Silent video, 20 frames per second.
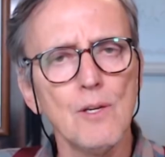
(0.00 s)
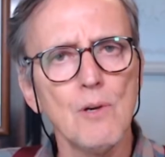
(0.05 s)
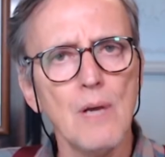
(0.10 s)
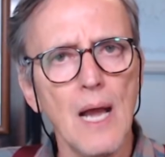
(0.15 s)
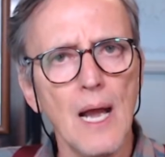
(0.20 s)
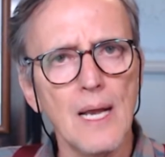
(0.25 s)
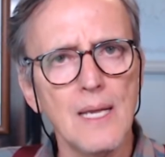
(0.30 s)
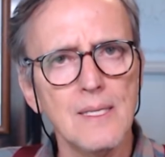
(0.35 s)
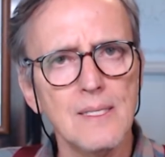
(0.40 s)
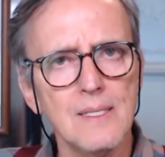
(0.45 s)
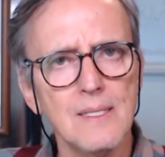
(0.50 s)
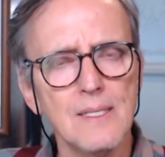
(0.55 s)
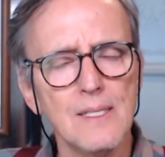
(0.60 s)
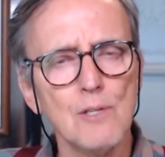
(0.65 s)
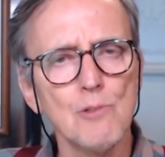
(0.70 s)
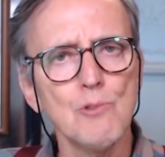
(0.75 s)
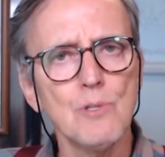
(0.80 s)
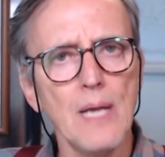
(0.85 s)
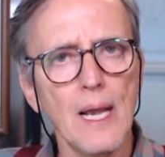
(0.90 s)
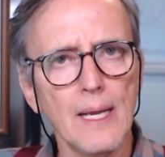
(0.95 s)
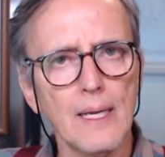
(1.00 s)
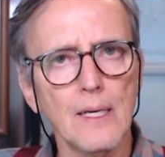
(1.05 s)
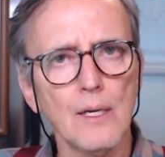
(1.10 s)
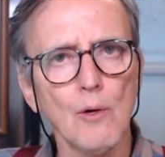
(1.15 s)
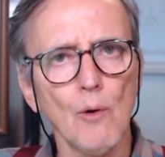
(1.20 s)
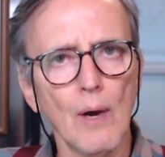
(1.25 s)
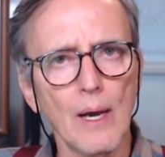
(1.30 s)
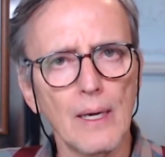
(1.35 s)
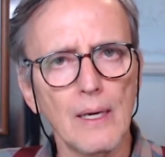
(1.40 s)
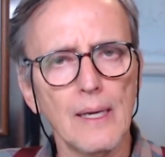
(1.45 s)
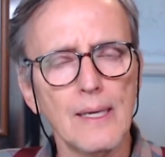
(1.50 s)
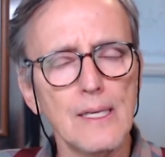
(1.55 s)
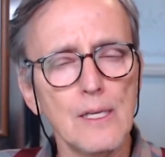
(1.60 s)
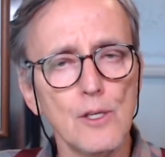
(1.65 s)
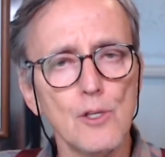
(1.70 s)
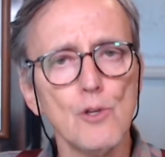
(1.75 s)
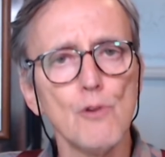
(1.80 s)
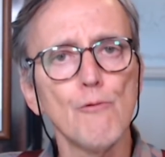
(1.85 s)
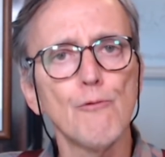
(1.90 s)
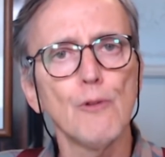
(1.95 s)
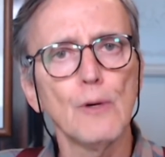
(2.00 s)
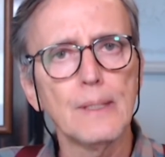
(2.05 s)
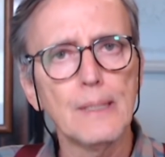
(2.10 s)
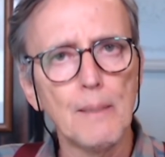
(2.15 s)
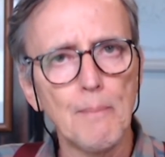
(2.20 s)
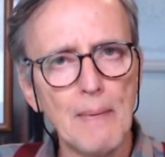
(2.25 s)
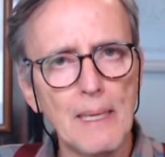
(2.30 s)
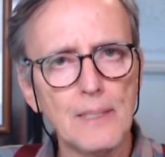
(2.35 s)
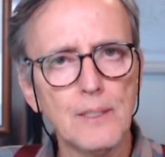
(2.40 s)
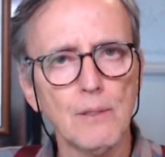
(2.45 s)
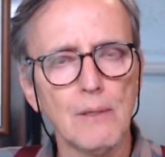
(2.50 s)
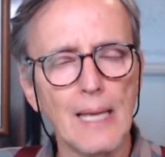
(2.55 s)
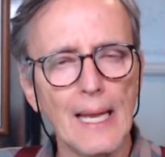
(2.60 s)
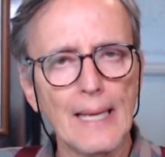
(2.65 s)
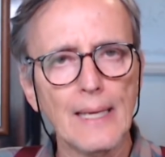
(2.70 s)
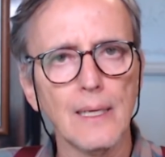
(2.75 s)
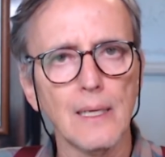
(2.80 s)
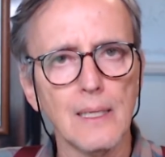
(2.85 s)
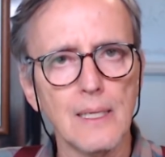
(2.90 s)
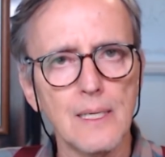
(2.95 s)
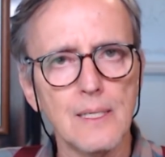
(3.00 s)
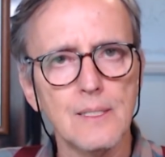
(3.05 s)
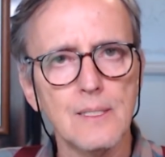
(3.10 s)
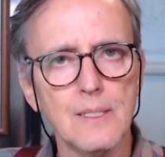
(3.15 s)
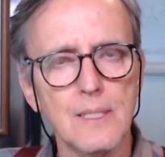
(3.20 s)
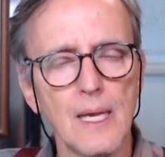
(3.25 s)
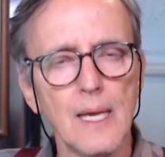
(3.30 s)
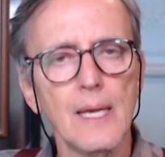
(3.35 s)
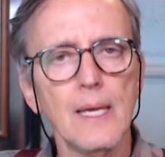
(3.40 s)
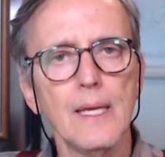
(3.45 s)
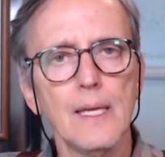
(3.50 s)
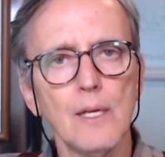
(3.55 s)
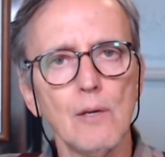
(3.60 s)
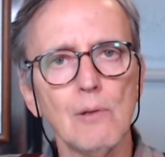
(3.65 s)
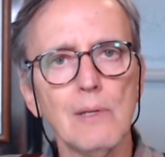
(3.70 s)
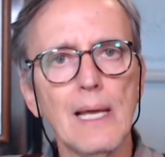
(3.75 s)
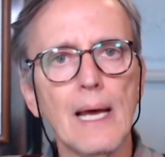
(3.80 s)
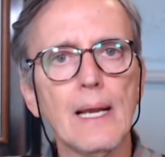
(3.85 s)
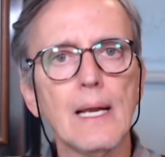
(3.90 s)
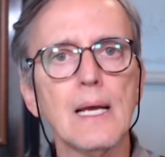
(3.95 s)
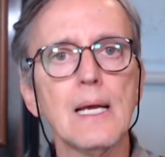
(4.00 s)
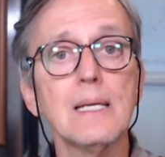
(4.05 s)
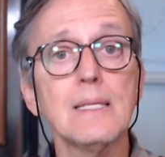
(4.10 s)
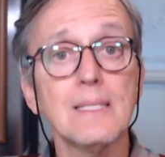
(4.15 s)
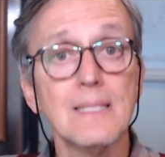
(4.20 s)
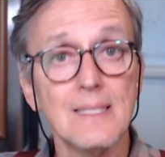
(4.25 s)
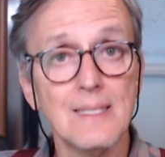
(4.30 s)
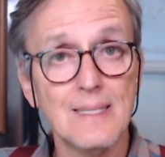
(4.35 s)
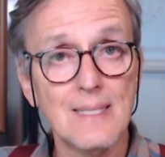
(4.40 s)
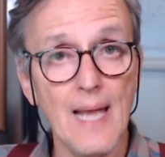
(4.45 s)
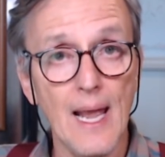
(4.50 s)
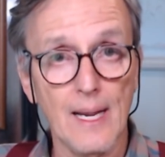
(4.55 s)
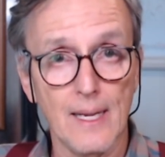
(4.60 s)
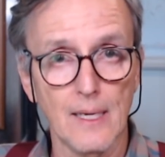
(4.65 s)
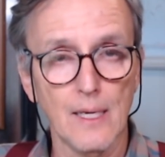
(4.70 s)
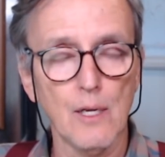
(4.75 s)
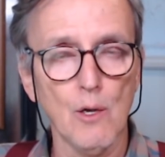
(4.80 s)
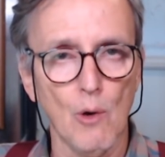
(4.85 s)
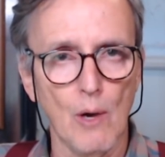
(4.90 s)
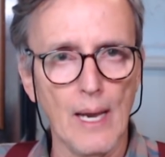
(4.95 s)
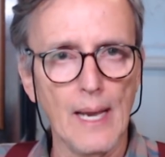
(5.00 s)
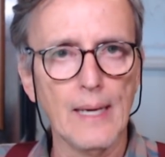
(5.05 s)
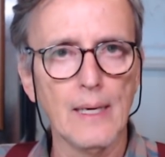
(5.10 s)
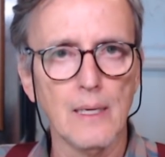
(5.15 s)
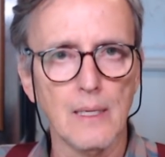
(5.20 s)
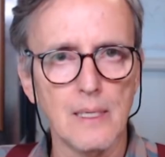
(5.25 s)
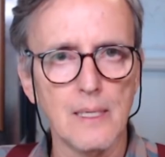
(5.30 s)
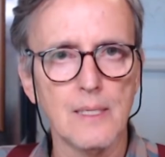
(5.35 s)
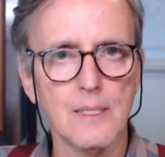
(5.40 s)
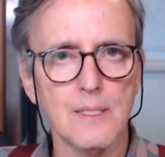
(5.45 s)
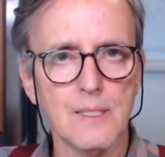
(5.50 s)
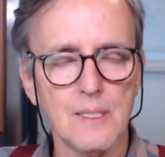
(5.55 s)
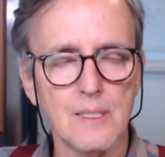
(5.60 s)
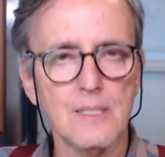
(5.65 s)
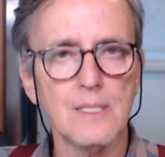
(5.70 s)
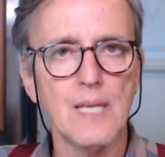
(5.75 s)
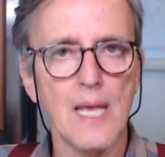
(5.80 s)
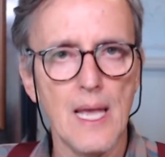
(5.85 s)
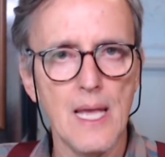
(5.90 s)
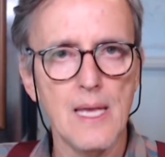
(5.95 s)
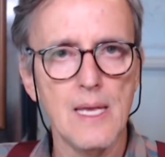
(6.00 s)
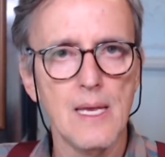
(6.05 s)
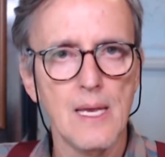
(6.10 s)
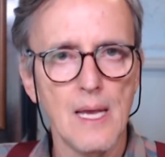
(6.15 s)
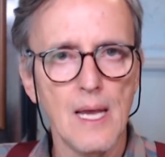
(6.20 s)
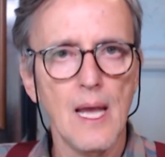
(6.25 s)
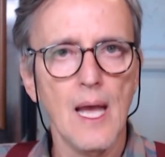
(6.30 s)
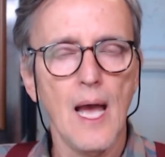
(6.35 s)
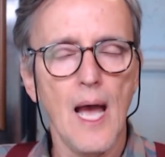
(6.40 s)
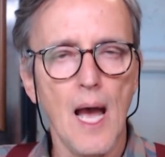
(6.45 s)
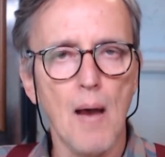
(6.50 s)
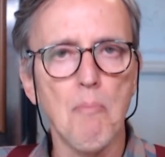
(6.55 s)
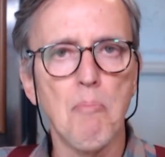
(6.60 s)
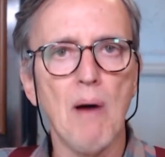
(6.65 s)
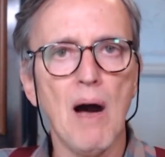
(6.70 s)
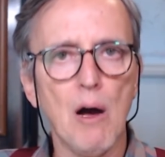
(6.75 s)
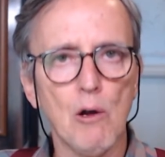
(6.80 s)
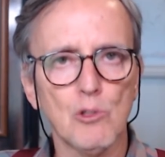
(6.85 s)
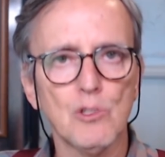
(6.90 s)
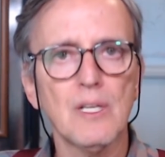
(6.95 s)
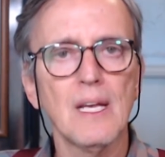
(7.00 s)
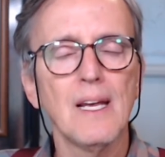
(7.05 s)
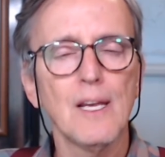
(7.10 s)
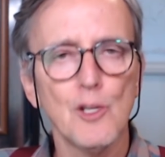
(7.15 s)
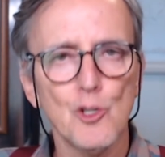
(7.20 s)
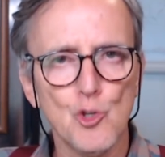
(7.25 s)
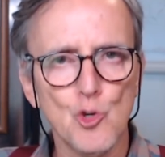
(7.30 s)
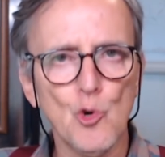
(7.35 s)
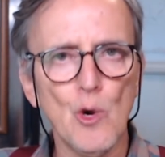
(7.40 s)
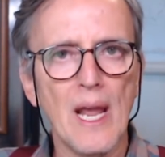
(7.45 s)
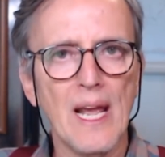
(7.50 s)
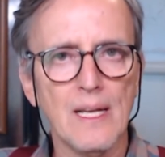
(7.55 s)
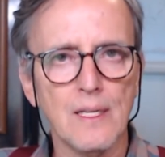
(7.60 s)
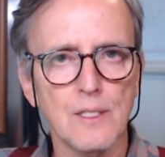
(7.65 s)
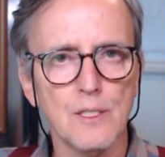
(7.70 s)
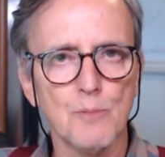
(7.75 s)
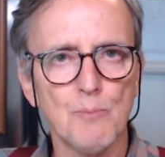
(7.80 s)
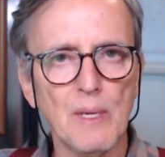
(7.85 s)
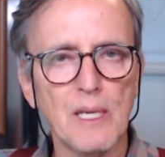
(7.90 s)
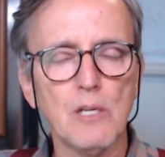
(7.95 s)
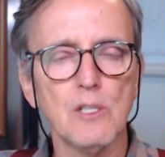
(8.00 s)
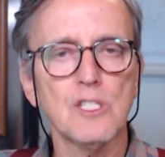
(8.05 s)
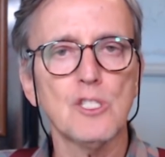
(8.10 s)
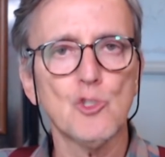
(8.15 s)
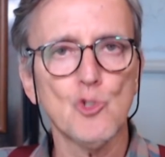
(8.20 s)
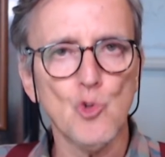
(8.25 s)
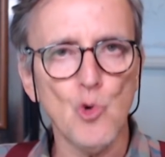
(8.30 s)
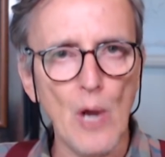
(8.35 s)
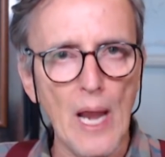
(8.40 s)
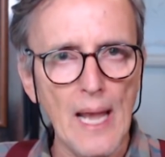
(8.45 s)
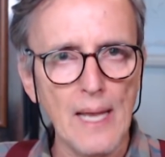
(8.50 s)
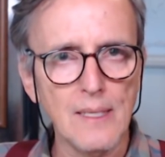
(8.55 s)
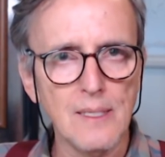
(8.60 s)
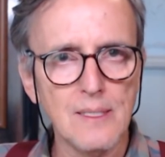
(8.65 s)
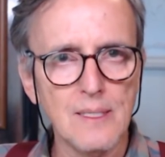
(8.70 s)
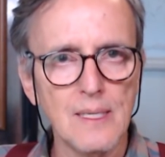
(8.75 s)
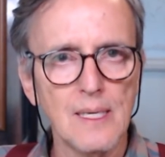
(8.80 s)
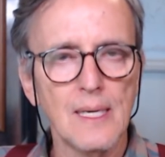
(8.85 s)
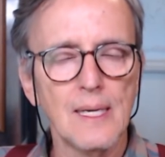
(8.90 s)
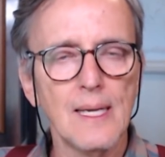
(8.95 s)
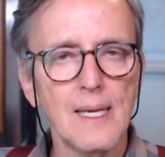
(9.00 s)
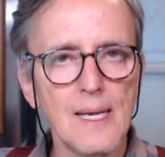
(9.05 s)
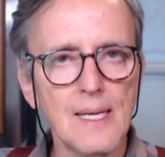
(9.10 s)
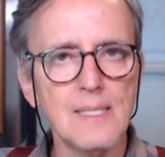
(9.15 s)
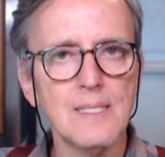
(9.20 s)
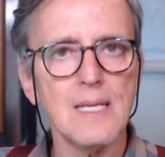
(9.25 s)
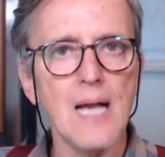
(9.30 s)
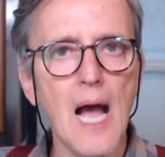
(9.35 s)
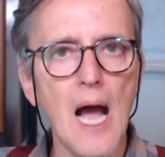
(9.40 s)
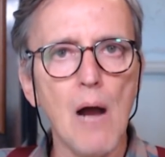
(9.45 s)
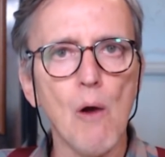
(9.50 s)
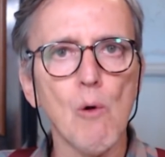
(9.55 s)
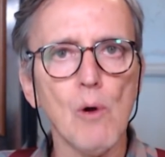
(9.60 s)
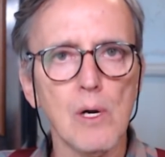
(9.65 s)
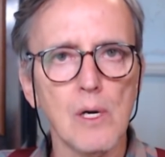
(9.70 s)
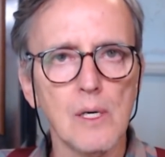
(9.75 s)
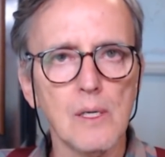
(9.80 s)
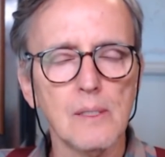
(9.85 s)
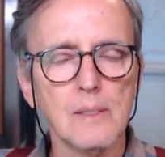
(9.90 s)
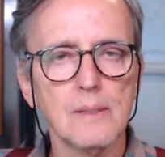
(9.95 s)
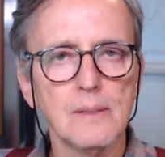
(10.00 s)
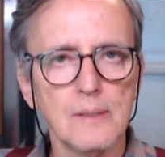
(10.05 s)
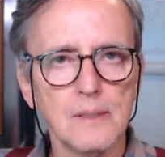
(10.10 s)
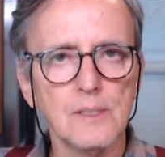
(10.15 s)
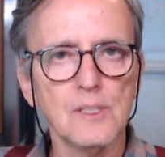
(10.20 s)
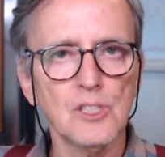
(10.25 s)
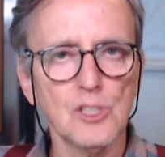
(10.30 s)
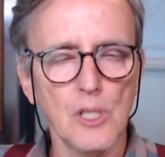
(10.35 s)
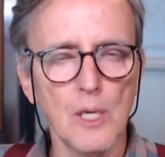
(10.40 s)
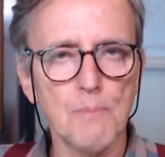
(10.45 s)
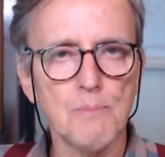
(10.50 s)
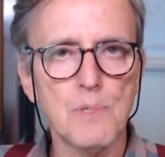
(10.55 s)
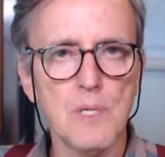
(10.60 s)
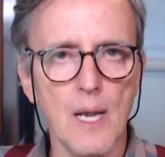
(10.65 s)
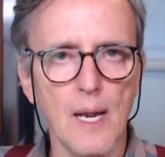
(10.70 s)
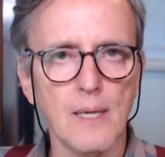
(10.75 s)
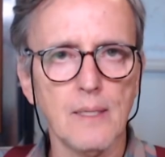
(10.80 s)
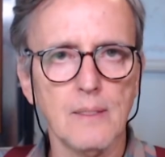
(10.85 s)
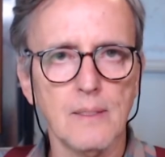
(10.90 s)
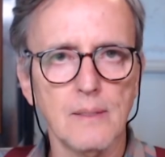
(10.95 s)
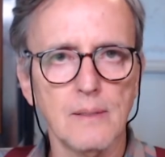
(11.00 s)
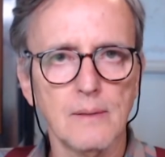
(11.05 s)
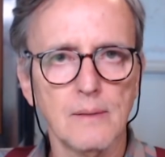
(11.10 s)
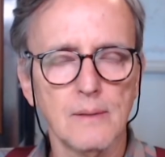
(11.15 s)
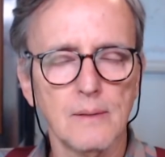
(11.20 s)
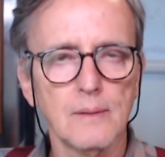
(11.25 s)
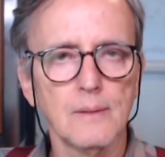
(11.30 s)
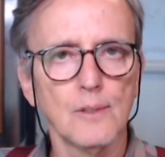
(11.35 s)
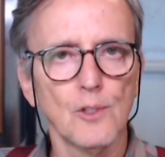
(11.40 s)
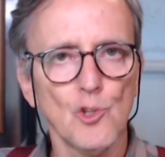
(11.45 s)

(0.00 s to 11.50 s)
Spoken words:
You guys, you you fundamental analysts, you let us technical analysts say about trends, because trends, it's our subject.